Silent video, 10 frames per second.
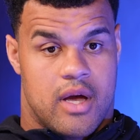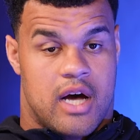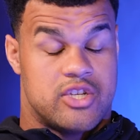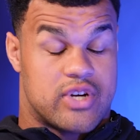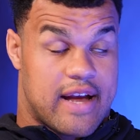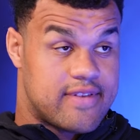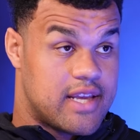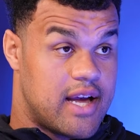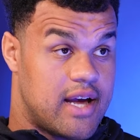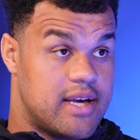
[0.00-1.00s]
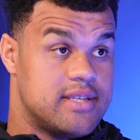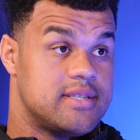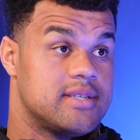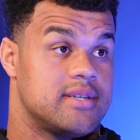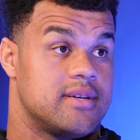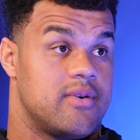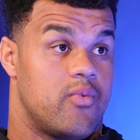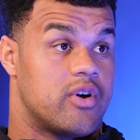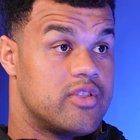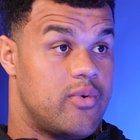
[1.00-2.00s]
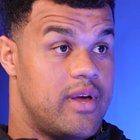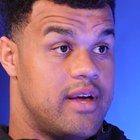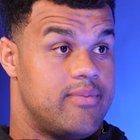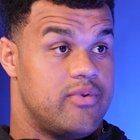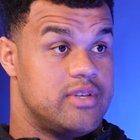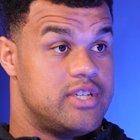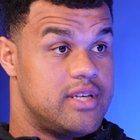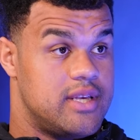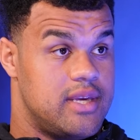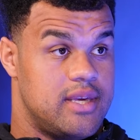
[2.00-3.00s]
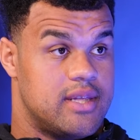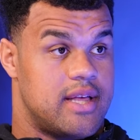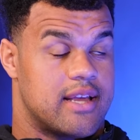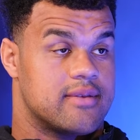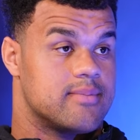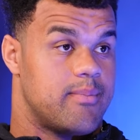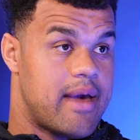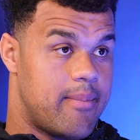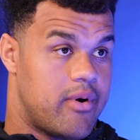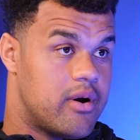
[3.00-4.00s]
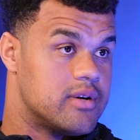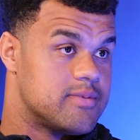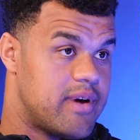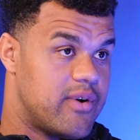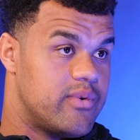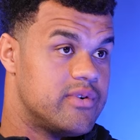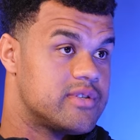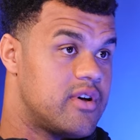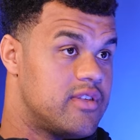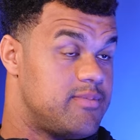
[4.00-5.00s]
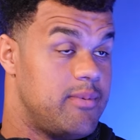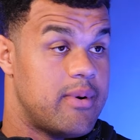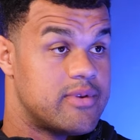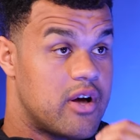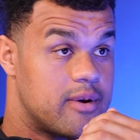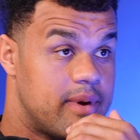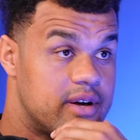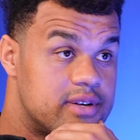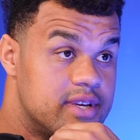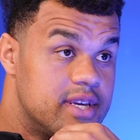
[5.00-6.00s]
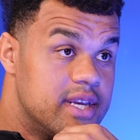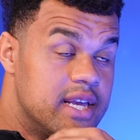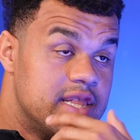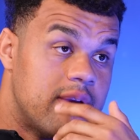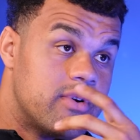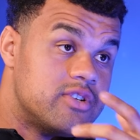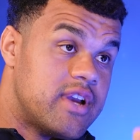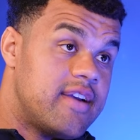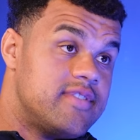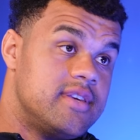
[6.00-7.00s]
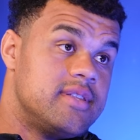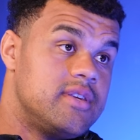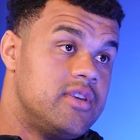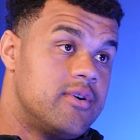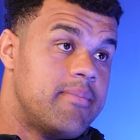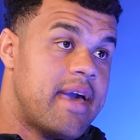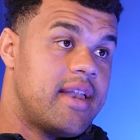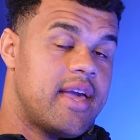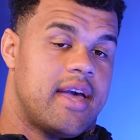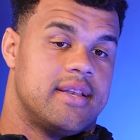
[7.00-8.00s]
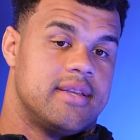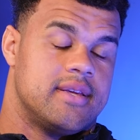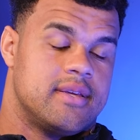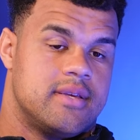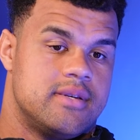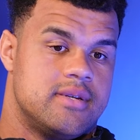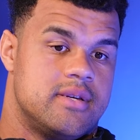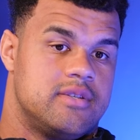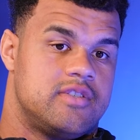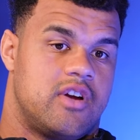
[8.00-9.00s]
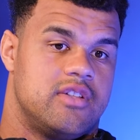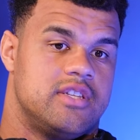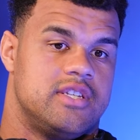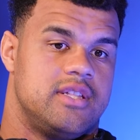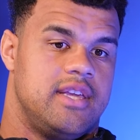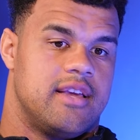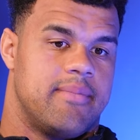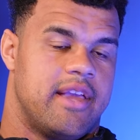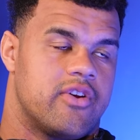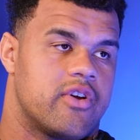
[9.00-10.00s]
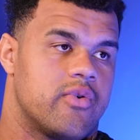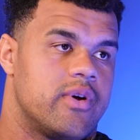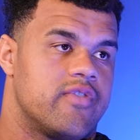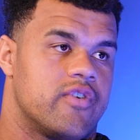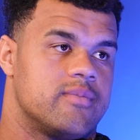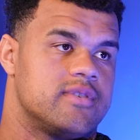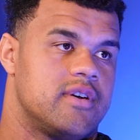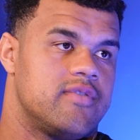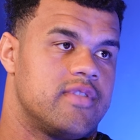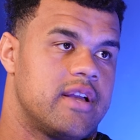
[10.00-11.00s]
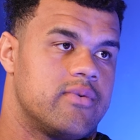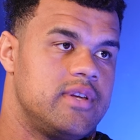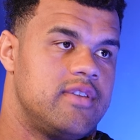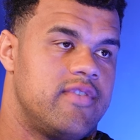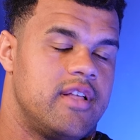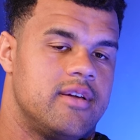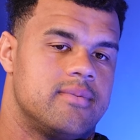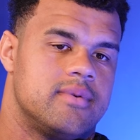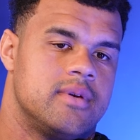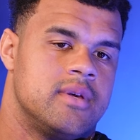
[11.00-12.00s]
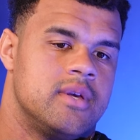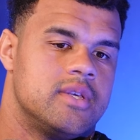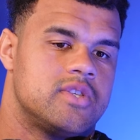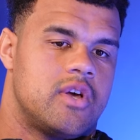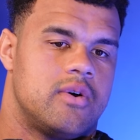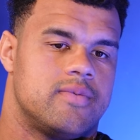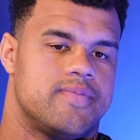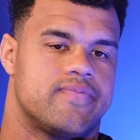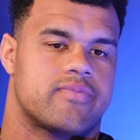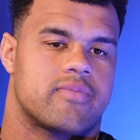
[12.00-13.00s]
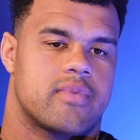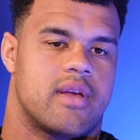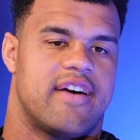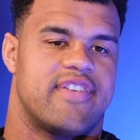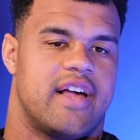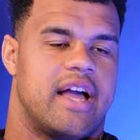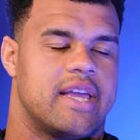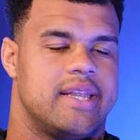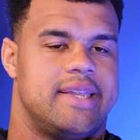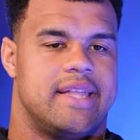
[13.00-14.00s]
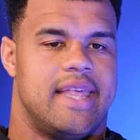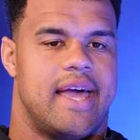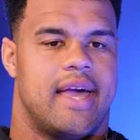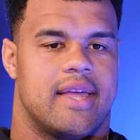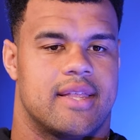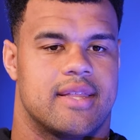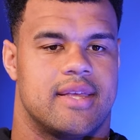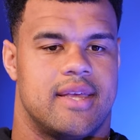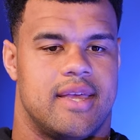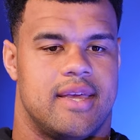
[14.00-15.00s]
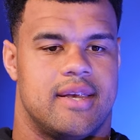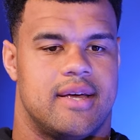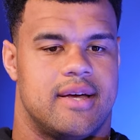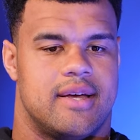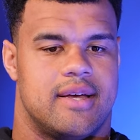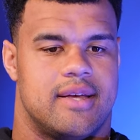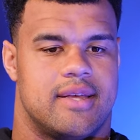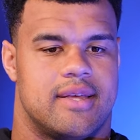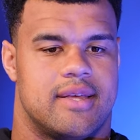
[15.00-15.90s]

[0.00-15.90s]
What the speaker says: undrafted guys working their way up through the G League, like Matt Barnes, Mike Wilkes, all these people I'm talking about, they weren't drafted. You know, Matt had to start in the G League and make a career for himself and like really develop. So I feel like I could have did that and got